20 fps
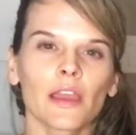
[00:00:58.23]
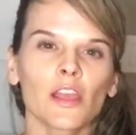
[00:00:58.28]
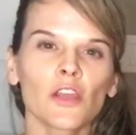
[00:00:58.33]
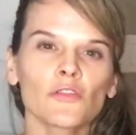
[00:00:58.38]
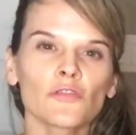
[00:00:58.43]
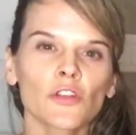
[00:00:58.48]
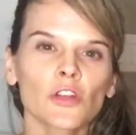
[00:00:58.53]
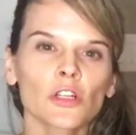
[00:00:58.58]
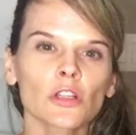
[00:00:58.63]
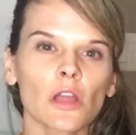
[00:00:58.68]

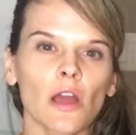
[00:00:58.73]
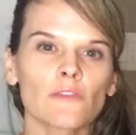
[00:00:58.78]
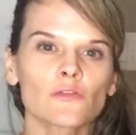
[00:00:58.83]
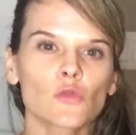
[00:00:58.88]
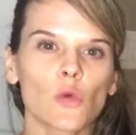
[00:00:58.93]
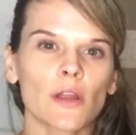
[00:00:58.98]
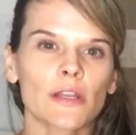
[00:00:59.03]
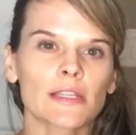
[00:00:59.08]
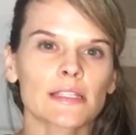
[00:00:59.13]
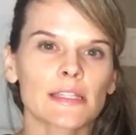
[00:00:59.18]
If your
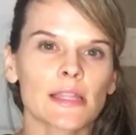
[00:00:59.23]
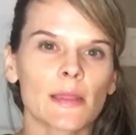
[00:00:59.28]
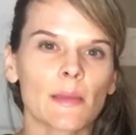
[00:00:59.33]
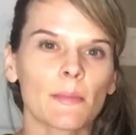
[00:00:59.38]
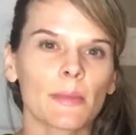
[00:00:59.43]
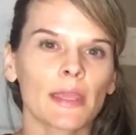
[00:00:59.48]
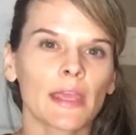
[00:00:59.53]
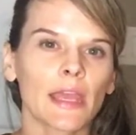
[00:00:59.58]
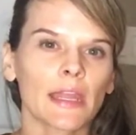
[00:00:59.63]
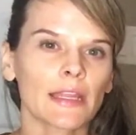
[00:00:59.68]
loved one is in the
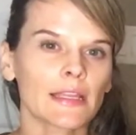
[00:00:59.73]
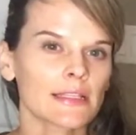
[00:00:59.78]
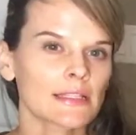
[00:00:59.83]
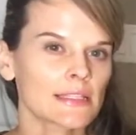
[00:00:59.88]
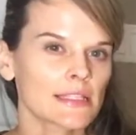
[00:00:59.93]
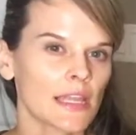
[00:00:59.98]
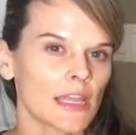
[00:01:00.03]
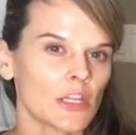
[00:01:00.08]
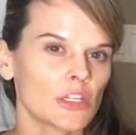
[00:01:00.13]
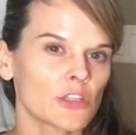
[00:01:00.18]
beginning
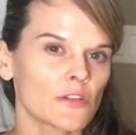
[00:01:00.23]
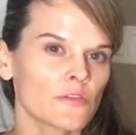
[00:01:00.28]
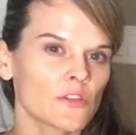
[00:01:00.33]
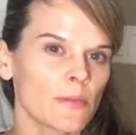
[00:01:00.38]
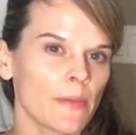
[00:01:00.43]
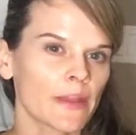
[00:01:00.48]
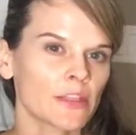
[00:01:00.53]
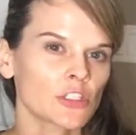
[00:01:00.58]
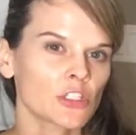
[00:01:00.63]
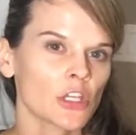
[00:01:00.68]
stage of
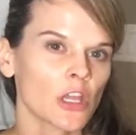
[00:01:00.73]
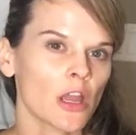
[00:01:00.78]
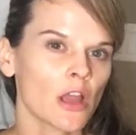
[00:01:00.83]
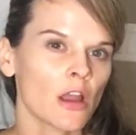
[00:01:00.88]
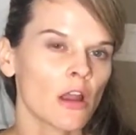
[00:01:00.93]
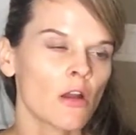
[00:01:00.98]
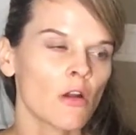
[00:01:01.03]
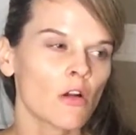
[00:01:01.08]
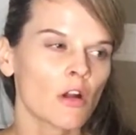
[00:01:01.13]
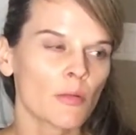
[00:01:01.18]
dementia,